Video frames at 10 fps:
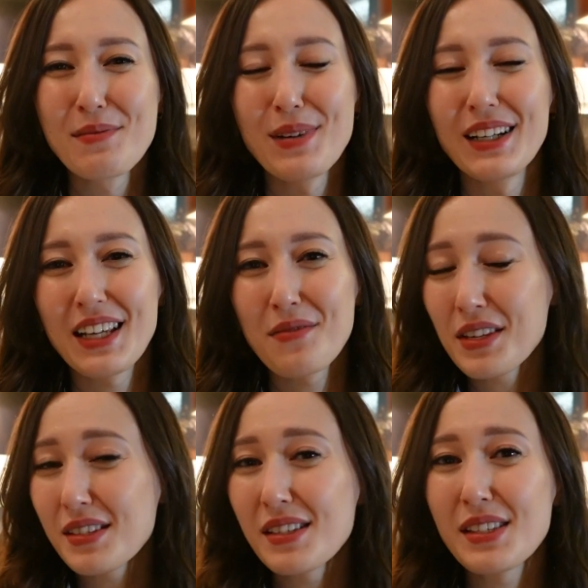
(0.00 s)
But if
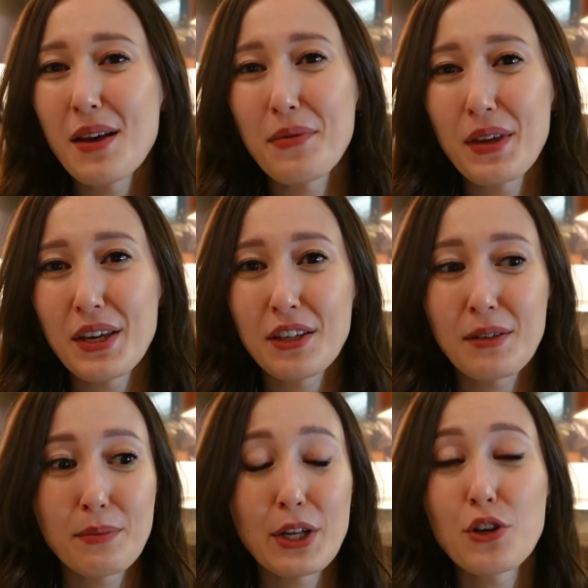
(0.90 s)
this is something
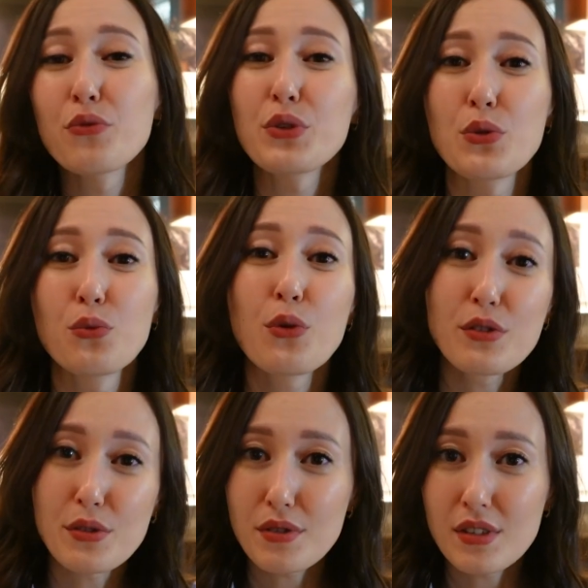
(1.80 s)
many of you
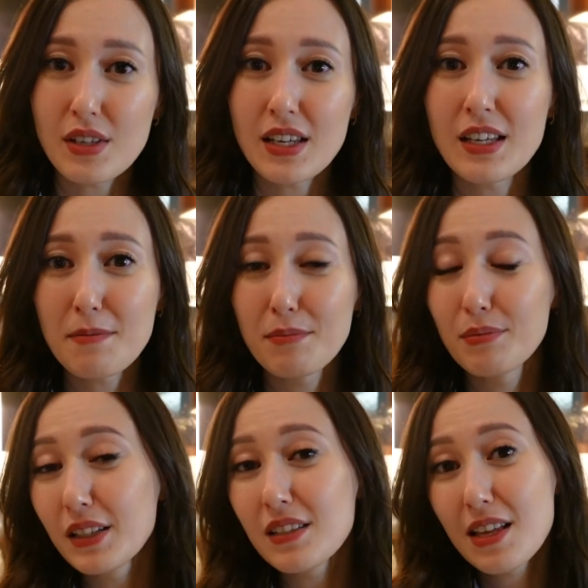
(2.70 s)
want to see,
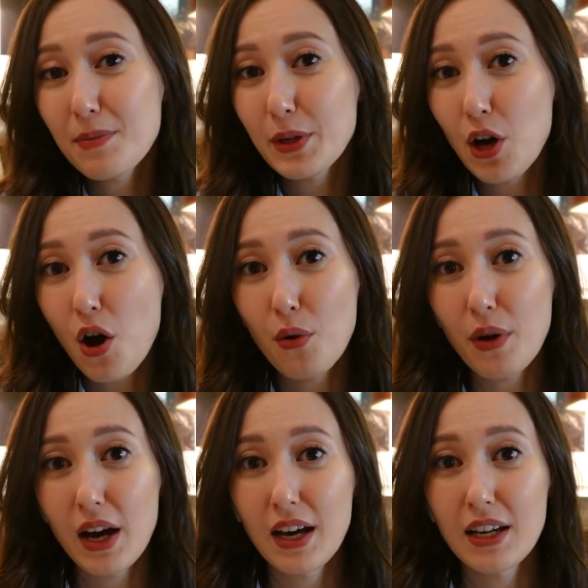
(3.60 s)
please let me know
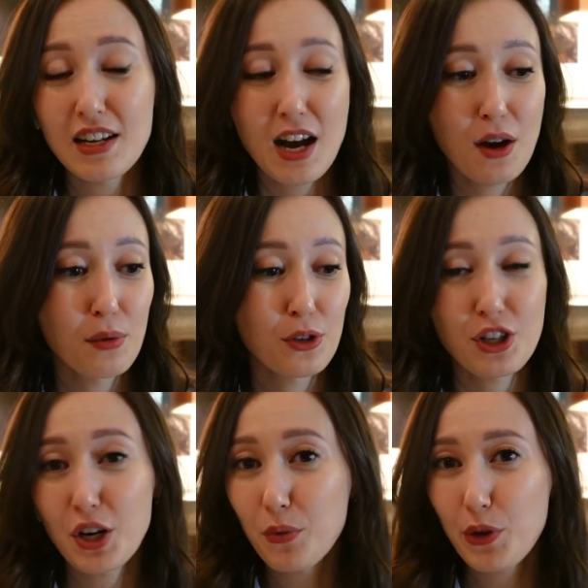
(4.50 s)
and I will
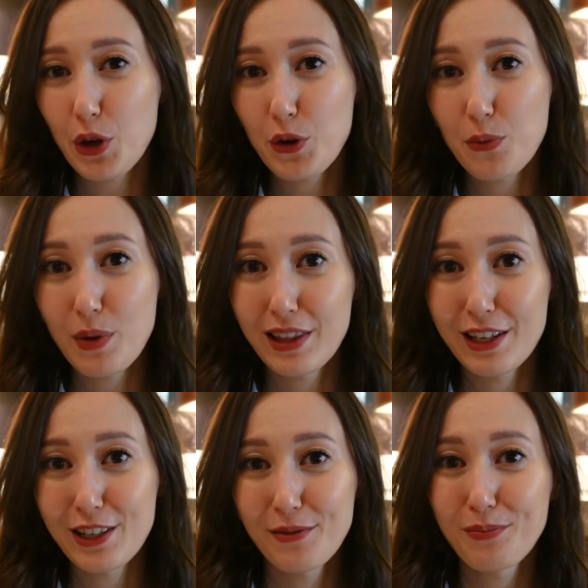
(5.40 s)
share with you my
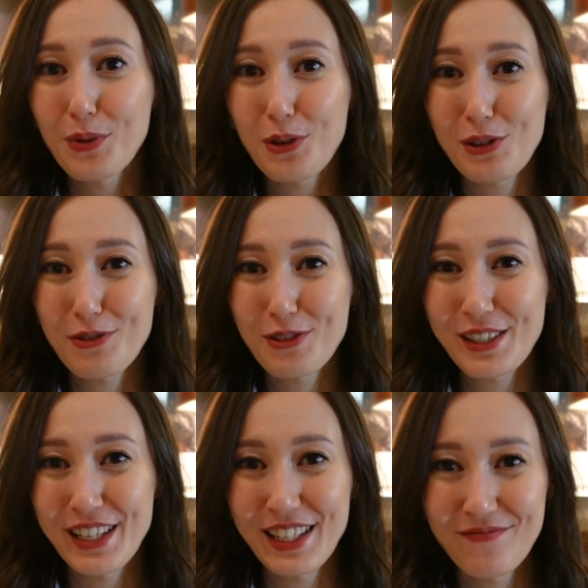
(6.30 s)
little beauty
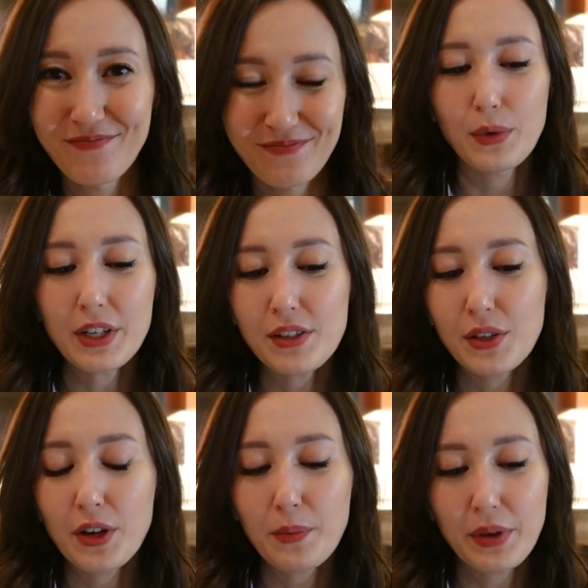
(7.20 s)
routine. What is
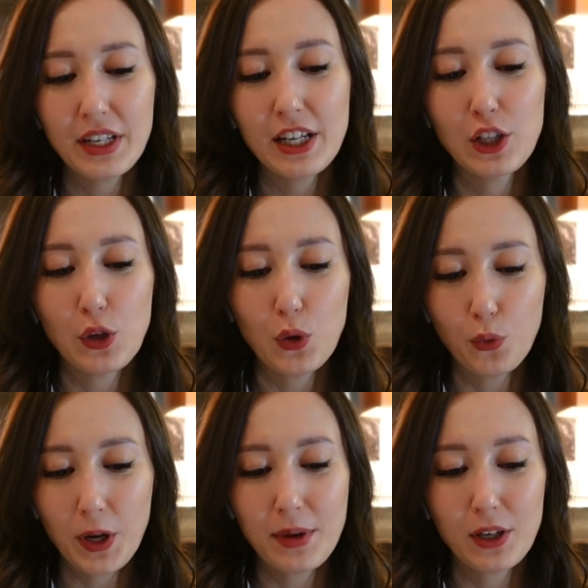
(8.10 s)
your opinion on
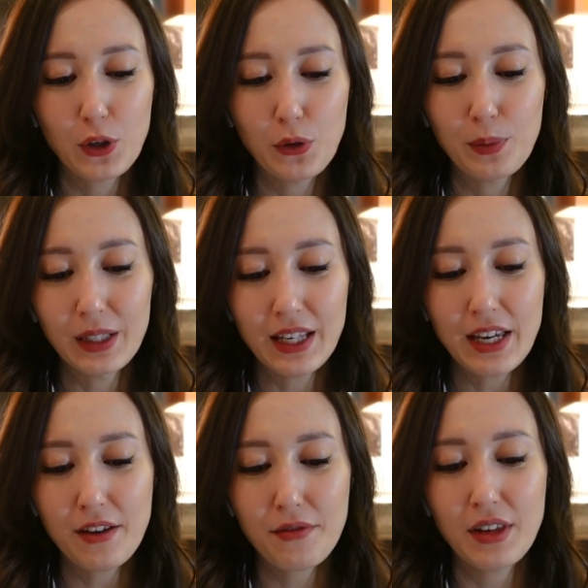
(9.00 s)
women who
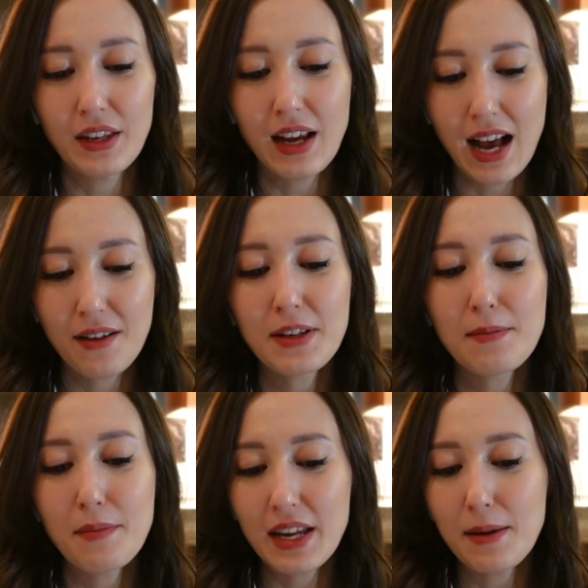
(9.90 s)
believe that
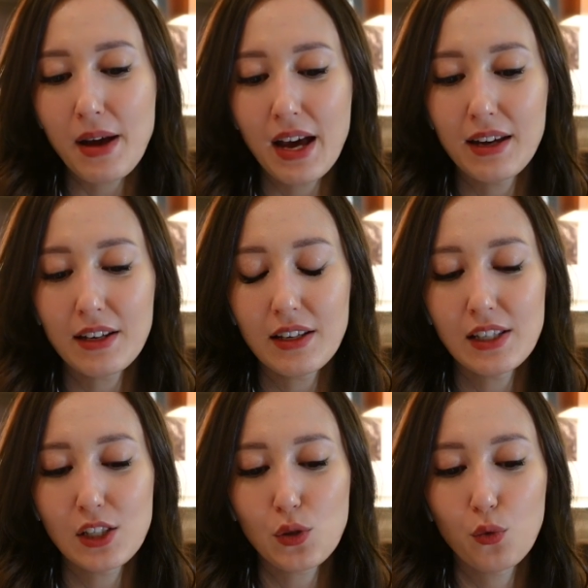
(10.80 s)
having many men
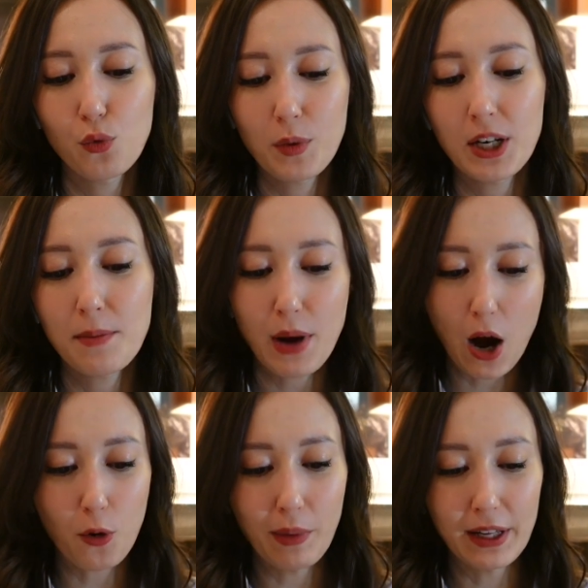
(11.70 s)
is woman
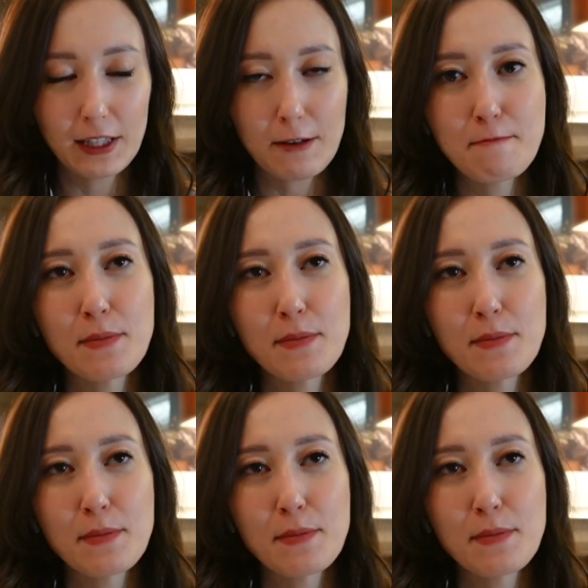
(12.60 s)
empowerment?